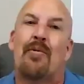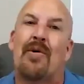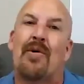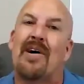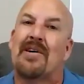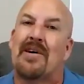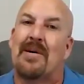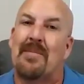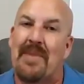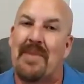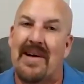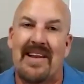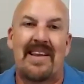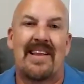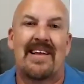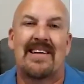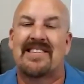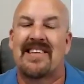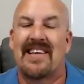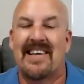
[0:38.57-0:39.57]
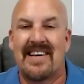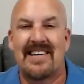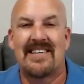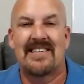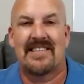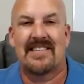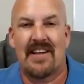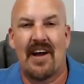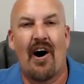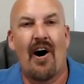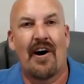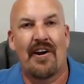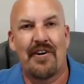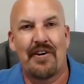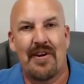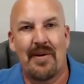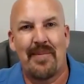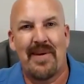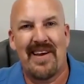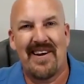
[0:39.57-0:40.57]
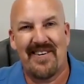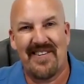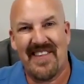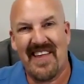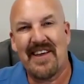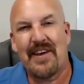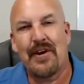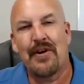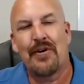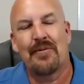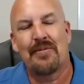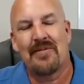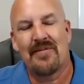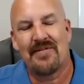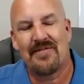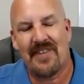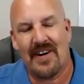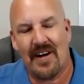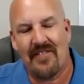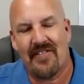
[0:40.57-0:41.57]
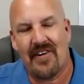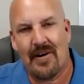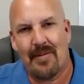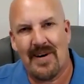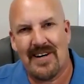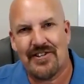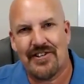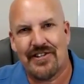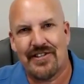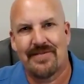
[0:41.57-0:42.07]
welcome. And it is an honor to be here. Thank you very, very much.